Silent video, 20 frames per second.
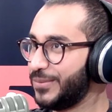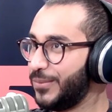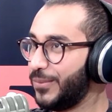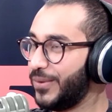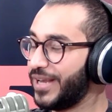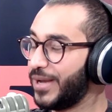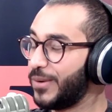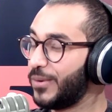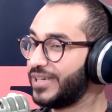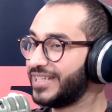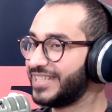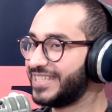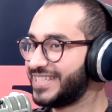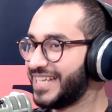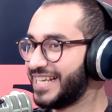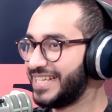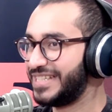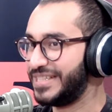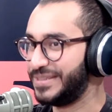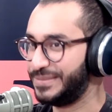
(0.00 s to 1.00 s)
when I want to
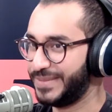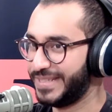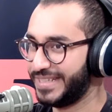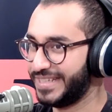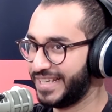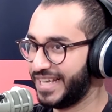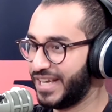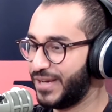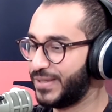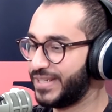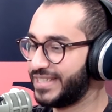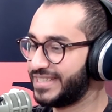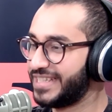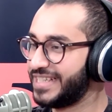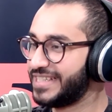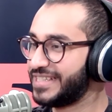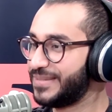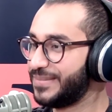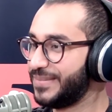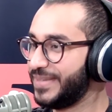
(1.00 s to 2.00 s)
sell something, I want to
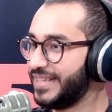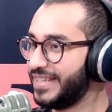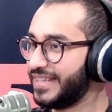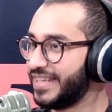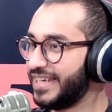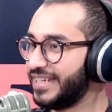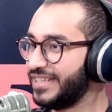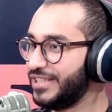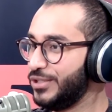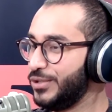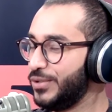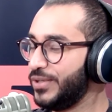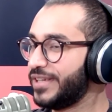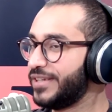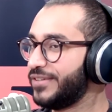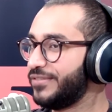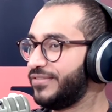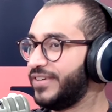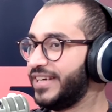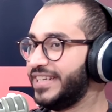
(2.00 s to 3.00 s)
sell something that you
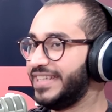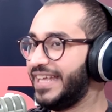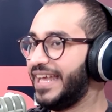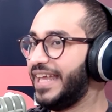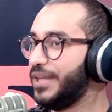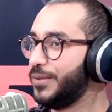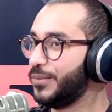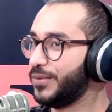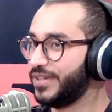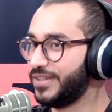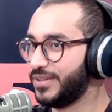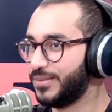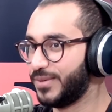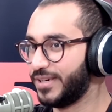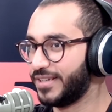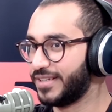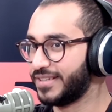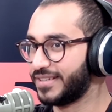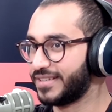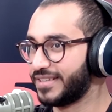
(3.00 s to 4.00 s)
cannot find anywhere in the
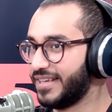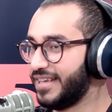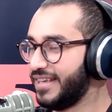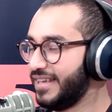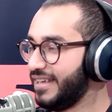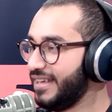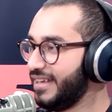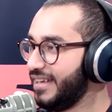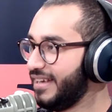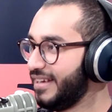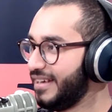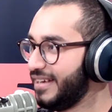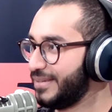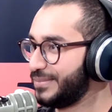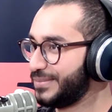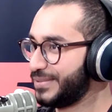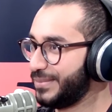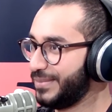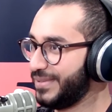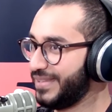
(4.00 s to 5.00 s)
market.
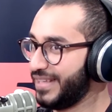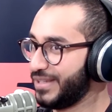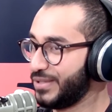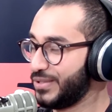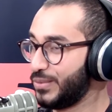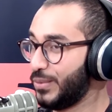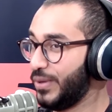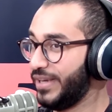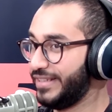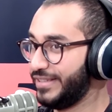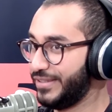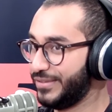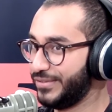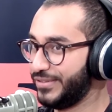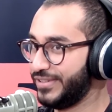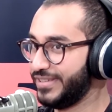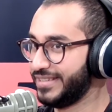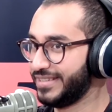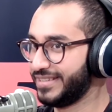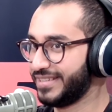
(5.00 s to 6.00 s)
Something that's quite
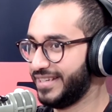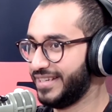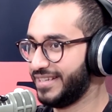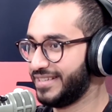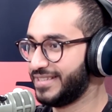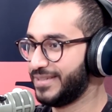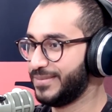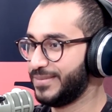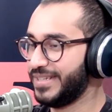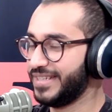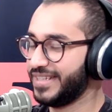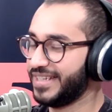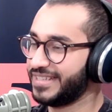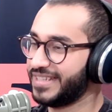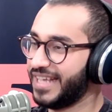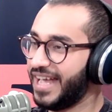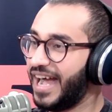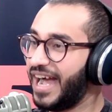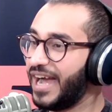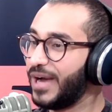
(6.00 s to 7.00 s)
different, something that
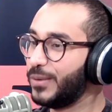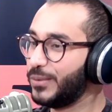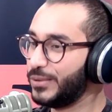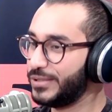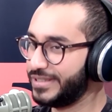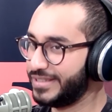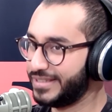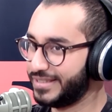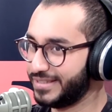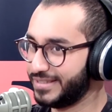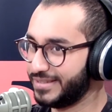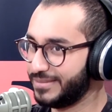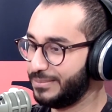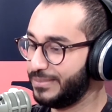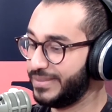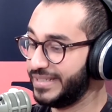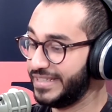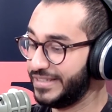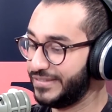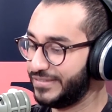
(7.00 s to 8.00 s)
I would
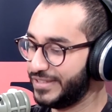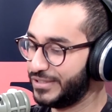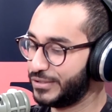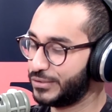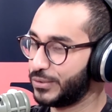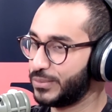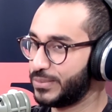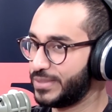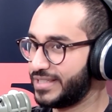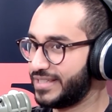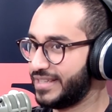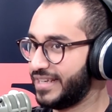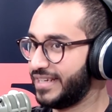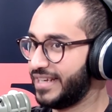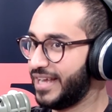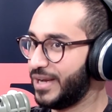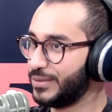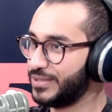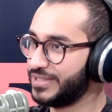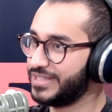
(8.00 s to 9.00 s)
believe in so much
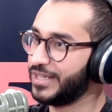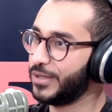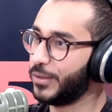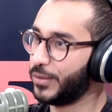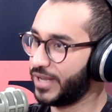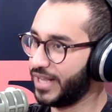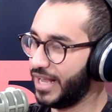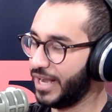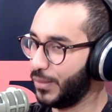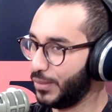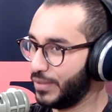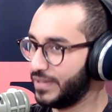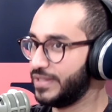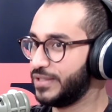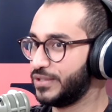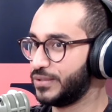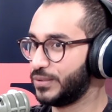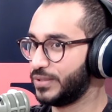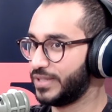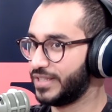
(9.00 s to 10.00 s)
that I would say, okay, I want
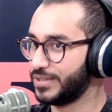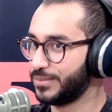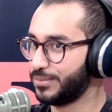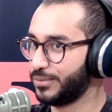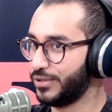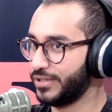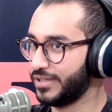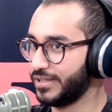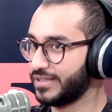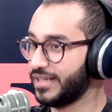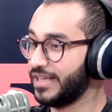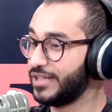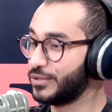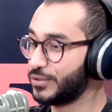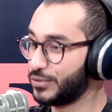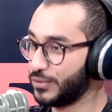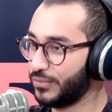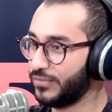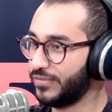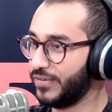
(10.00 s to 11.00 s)
this sold as a product. And
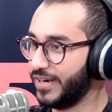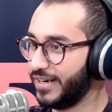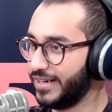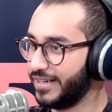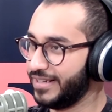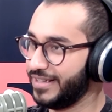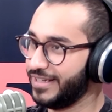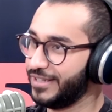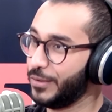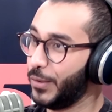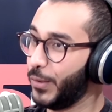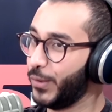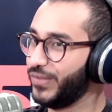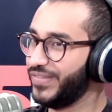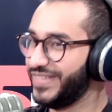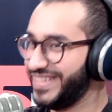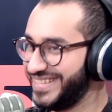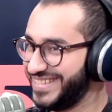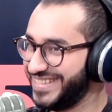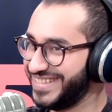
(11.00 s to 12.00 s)
so far, in all
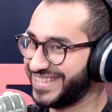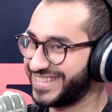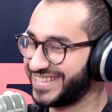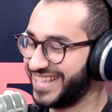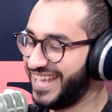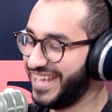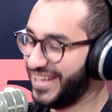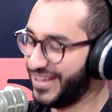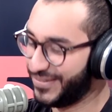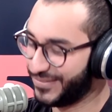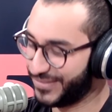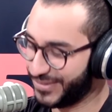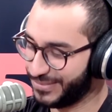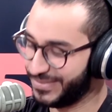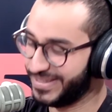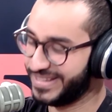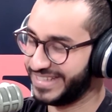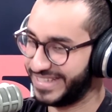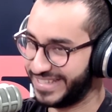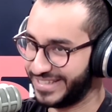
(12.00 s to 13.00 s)
of these years, for
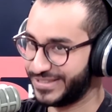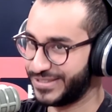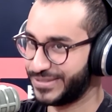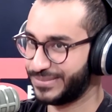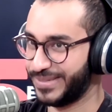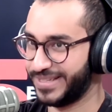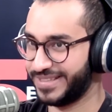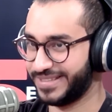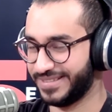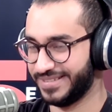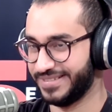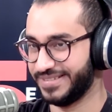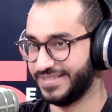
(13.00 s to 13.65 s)
me, the Kinder spread